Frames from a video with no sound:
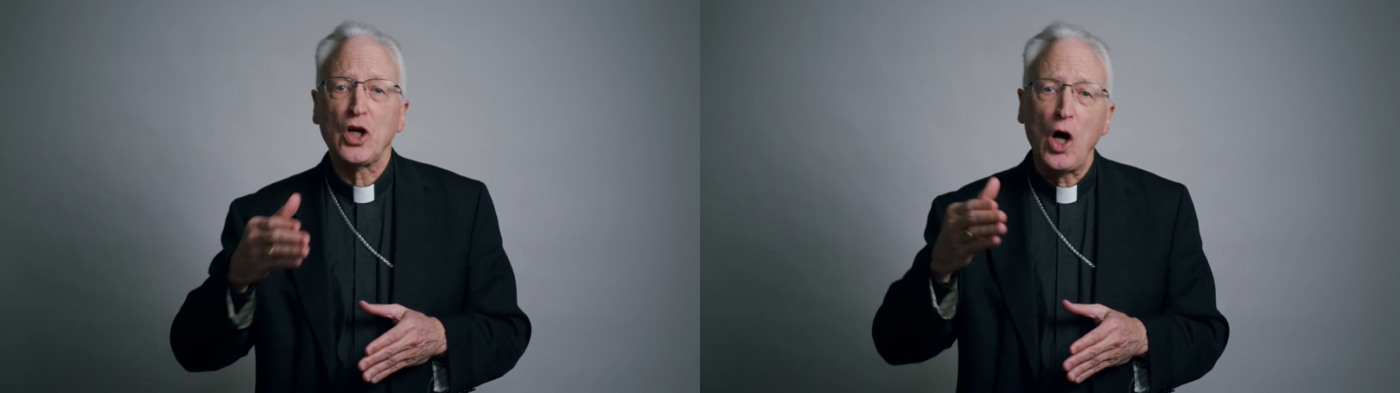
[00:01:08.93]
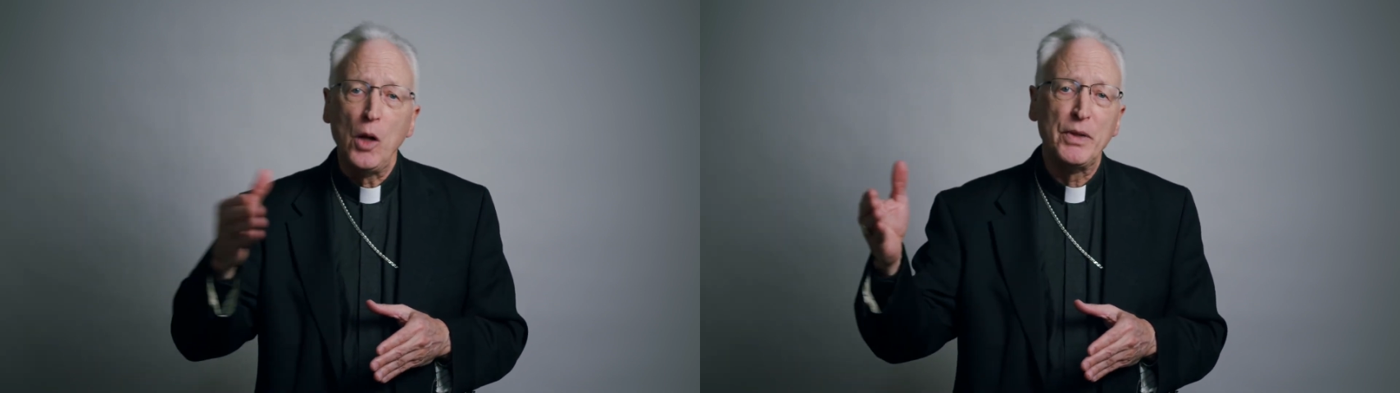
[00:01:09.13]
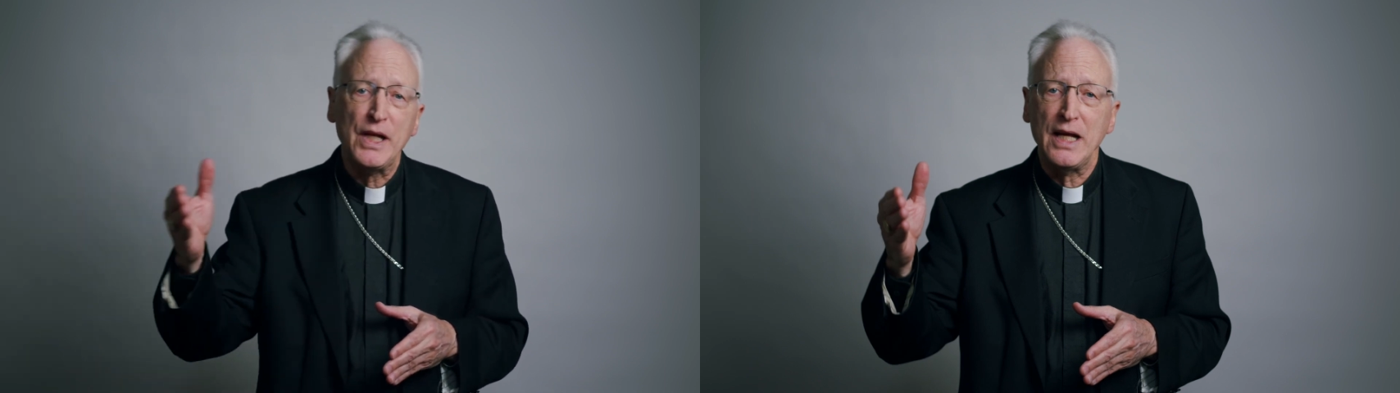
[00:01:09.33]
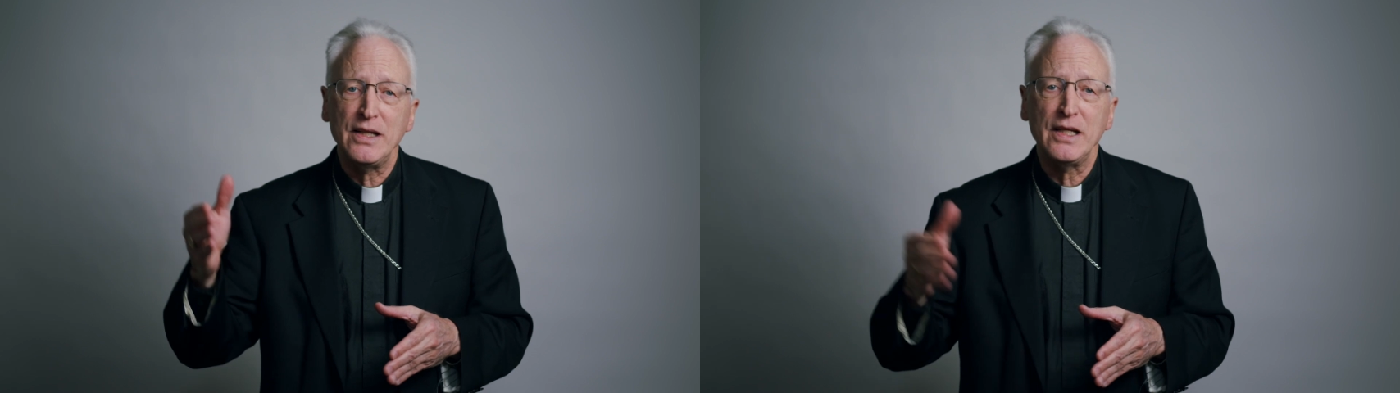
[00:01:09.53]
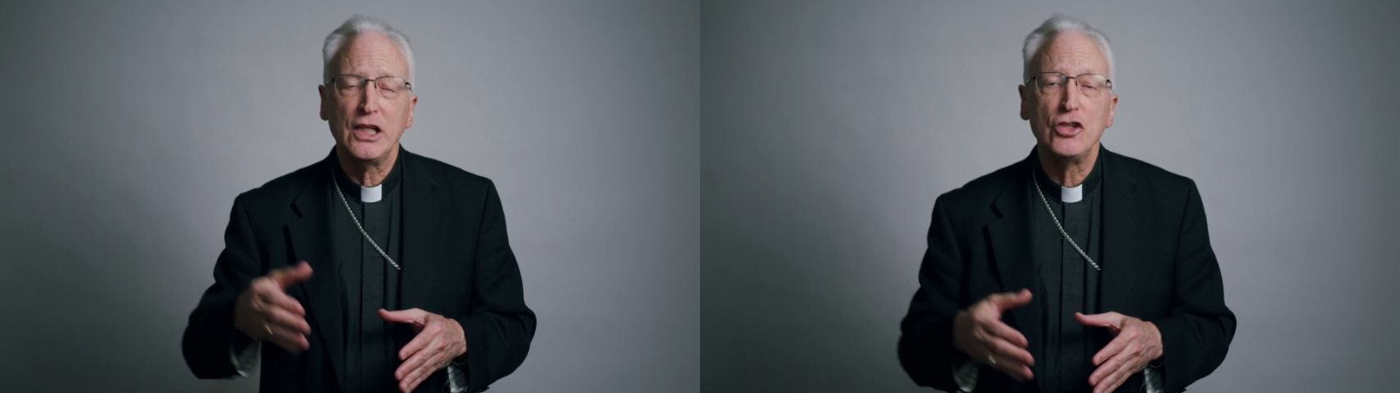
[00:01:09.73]

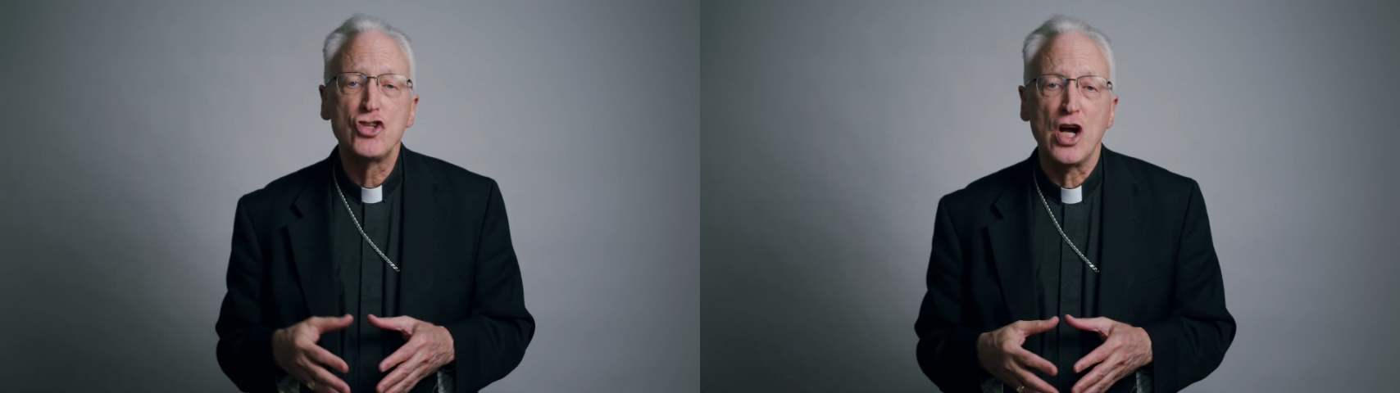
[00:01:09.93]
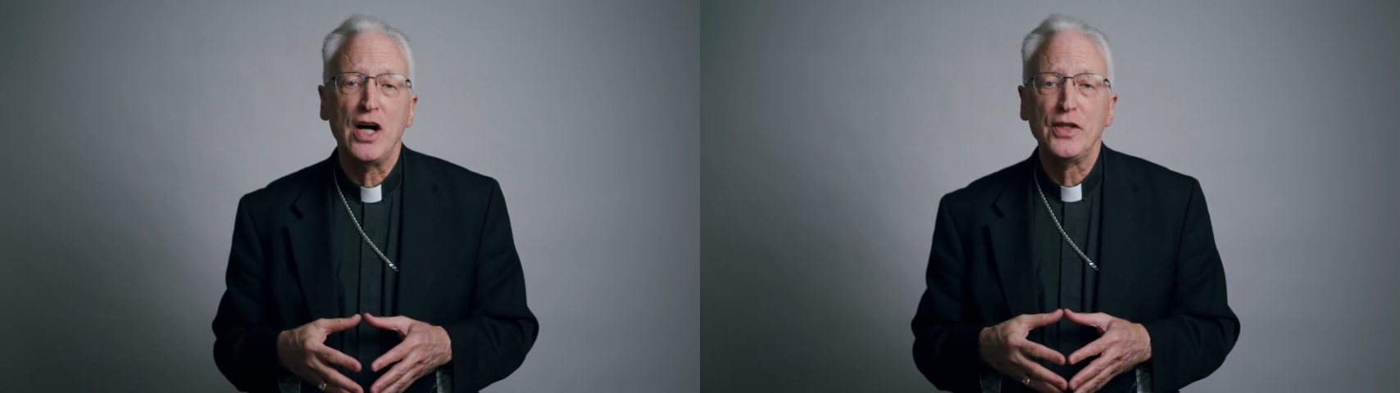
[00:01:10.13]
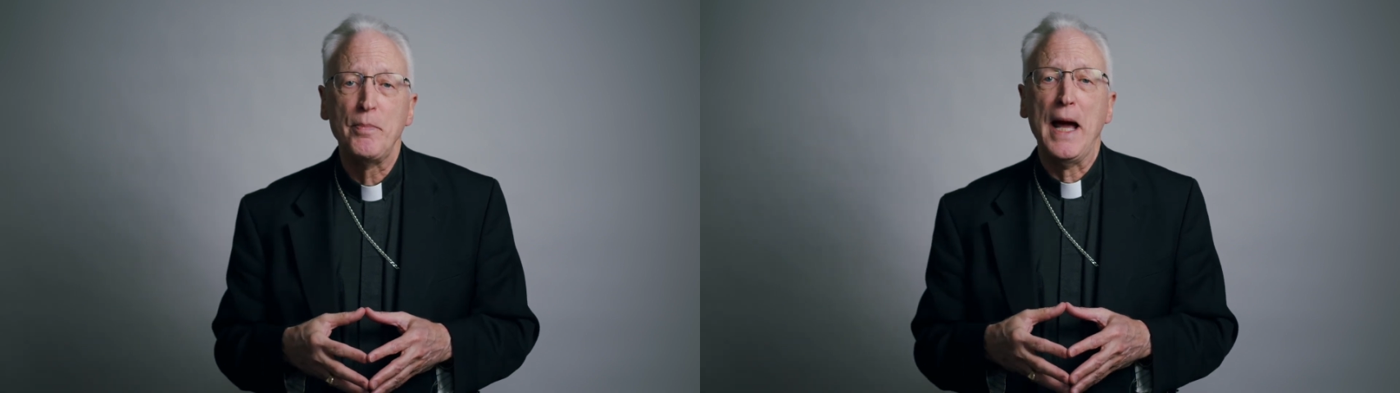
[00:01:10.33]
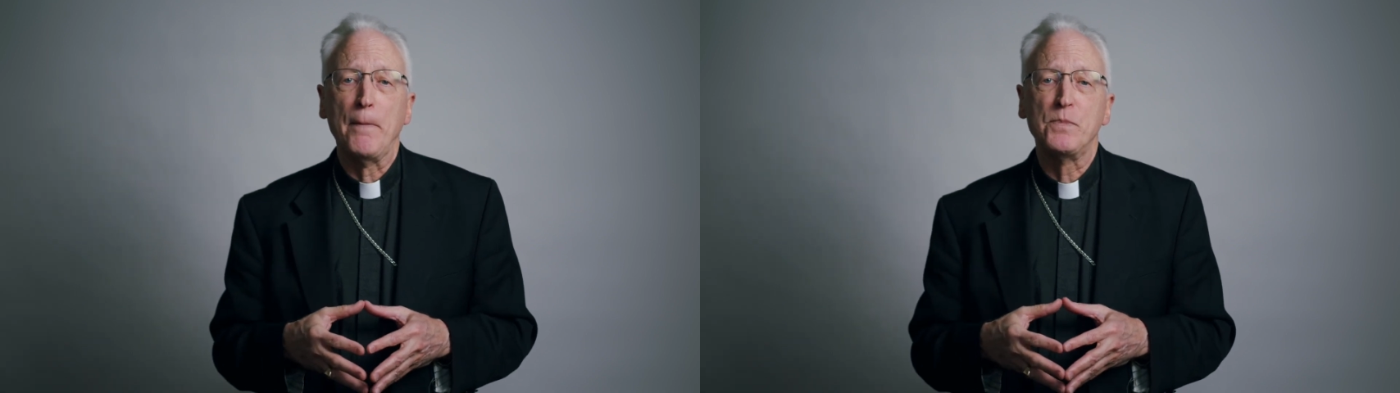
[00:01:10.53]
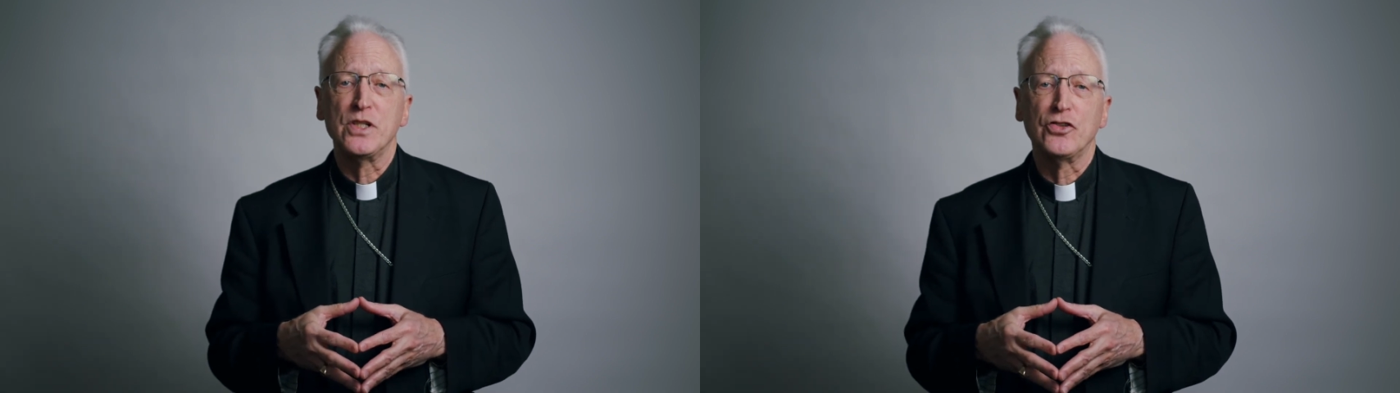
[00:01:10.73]
culminating in John the
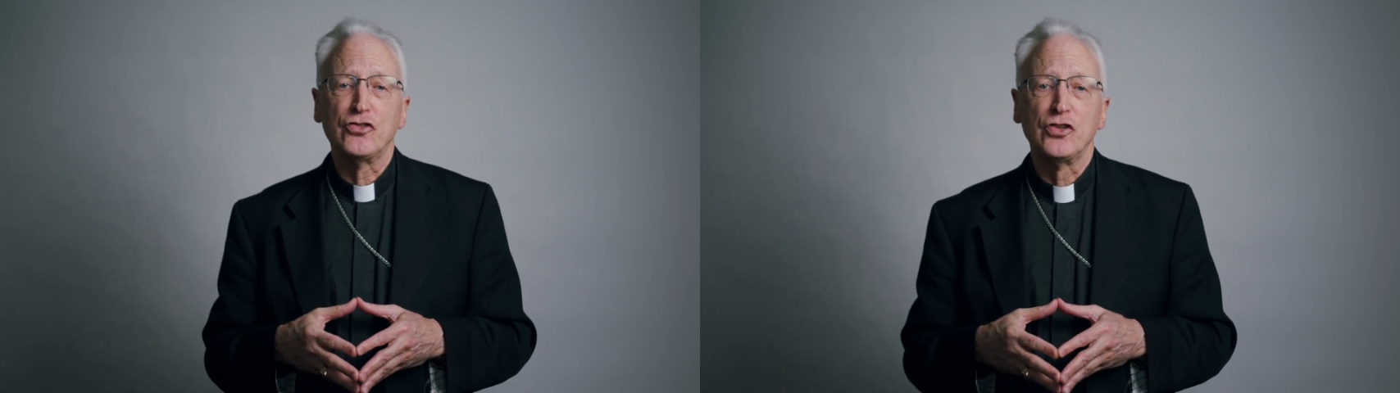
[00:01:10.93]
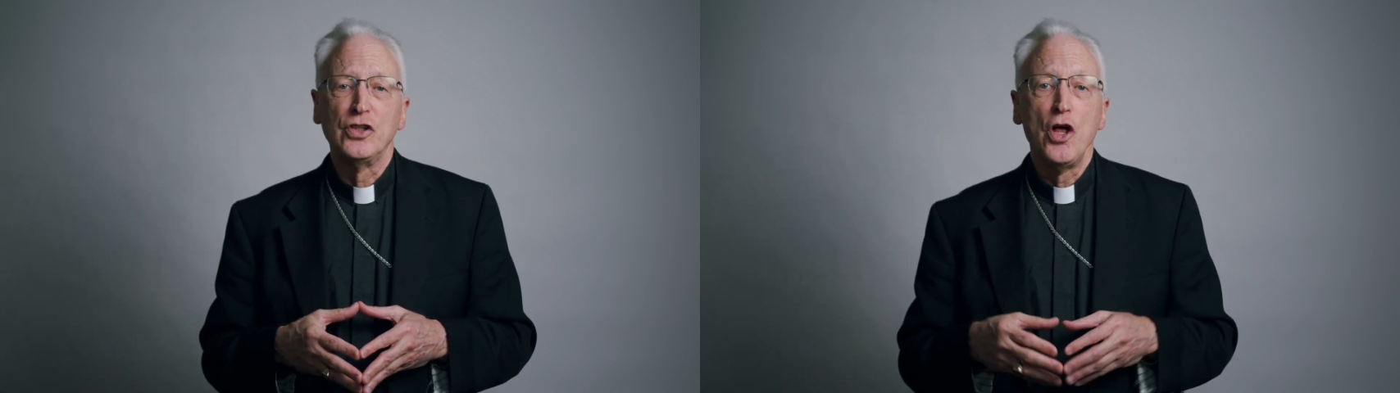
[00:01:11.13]
Baptist,